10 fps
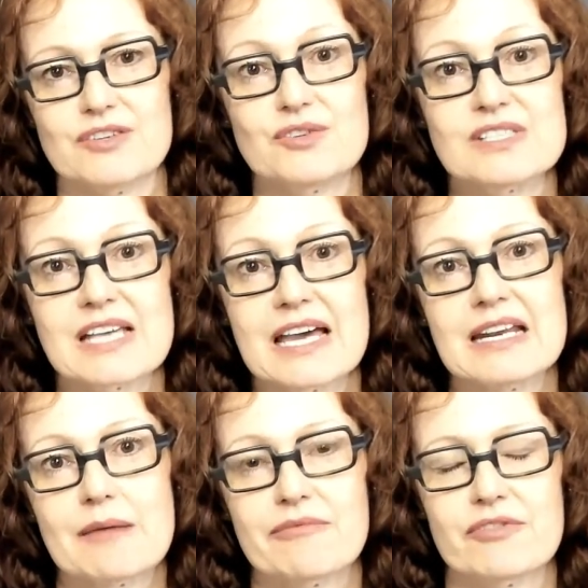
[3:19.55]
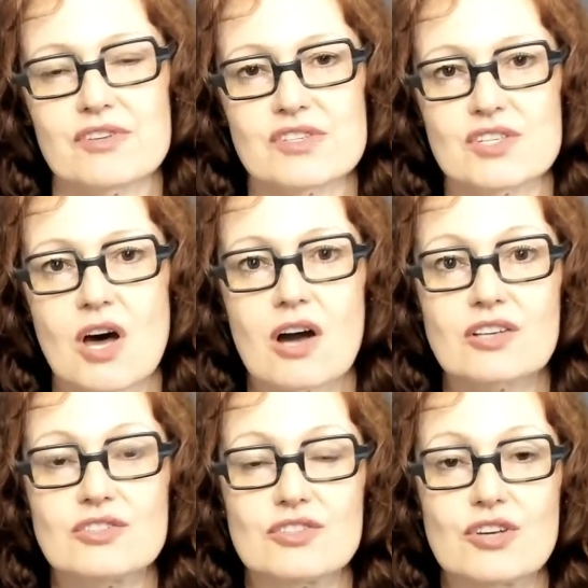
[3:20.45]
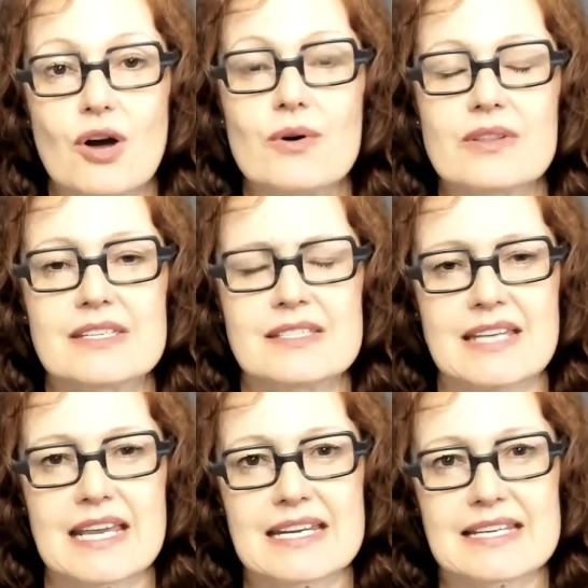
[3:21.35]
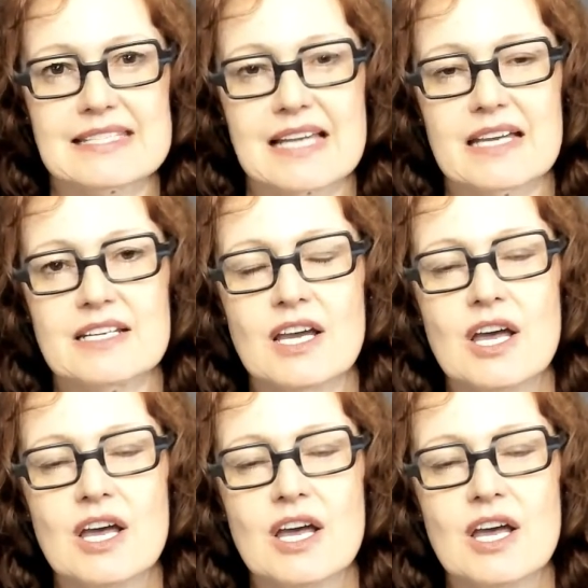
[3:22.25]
to sign up for this talk, to go on this dating site,